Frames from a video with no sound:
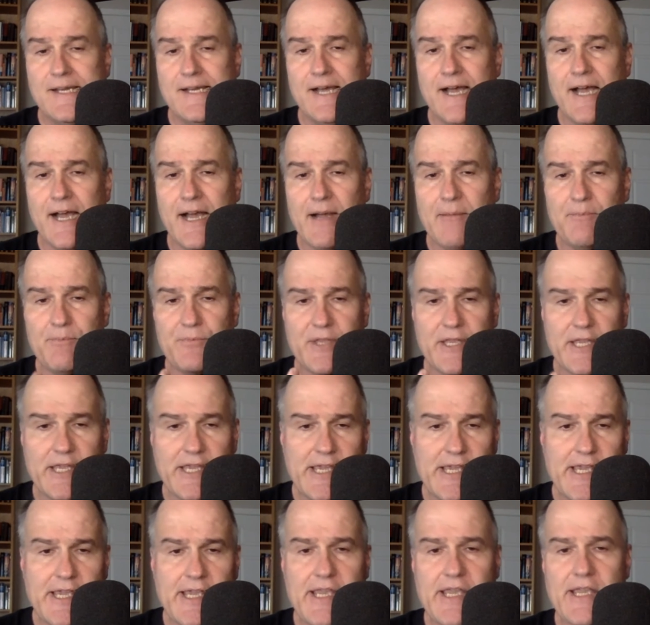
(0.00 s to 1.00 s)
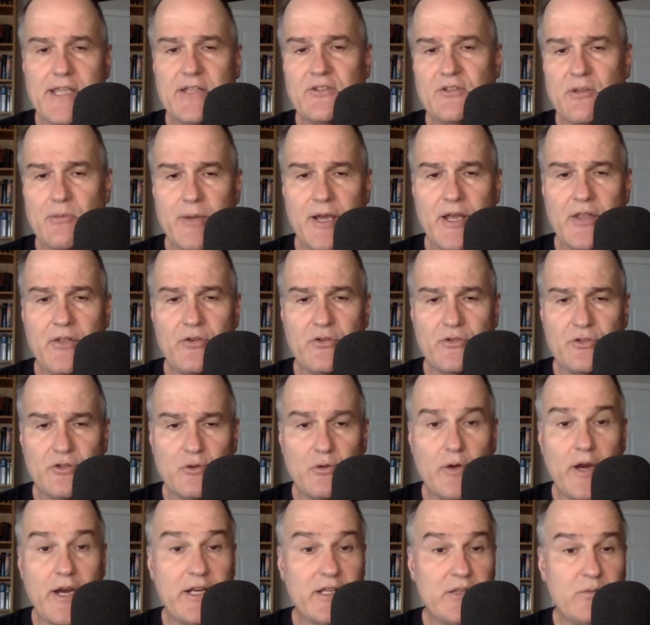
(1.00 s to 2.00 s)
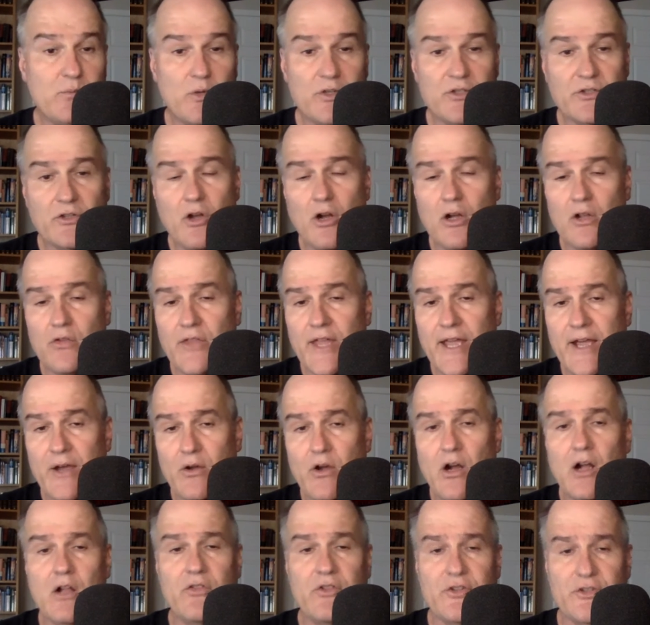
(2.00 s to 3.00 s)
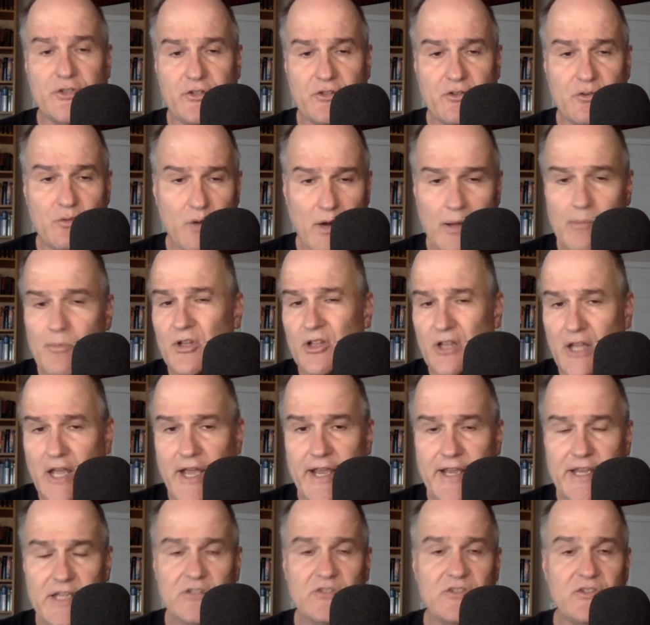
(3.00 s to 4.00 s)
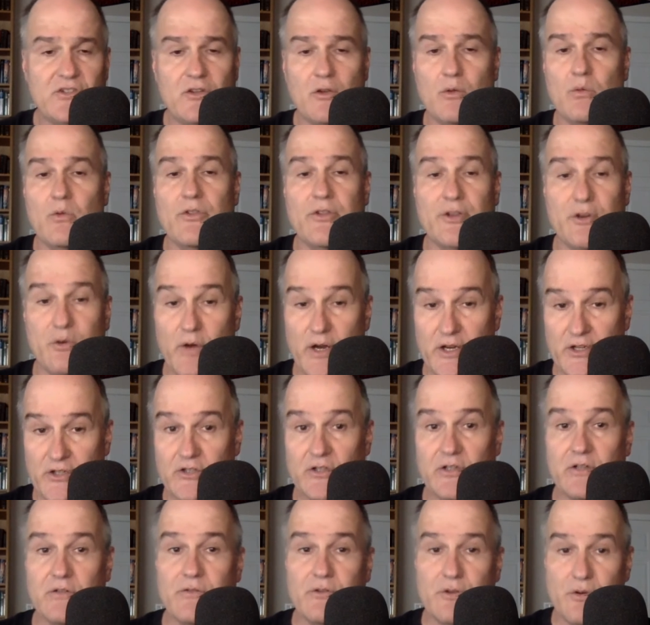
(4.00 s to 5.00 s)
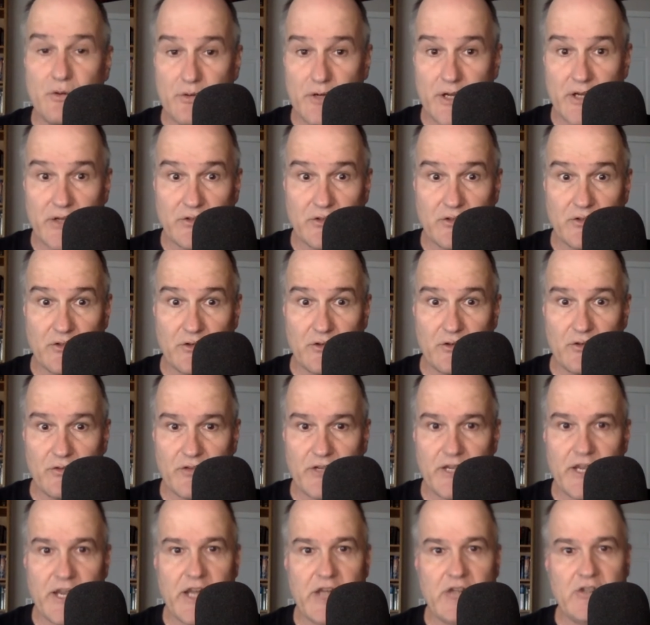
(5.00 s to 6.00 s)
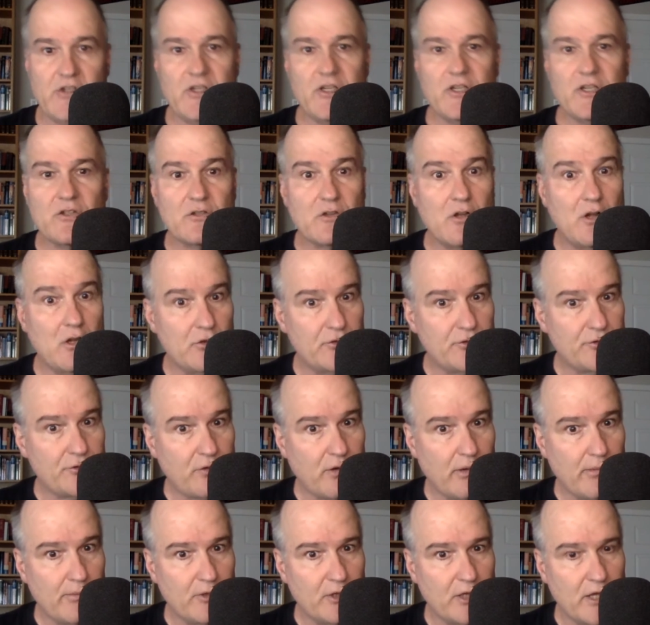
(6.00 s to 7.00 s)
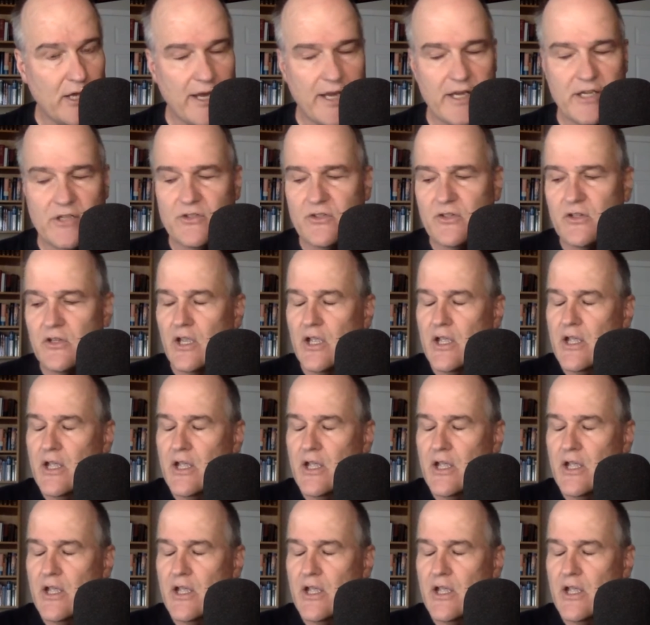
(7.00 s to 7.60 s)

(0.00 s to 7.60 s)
Um, he and some others created what's called now called the Scrum Alliance. So, when the question of who does the certification, it's called Scrum Alliance.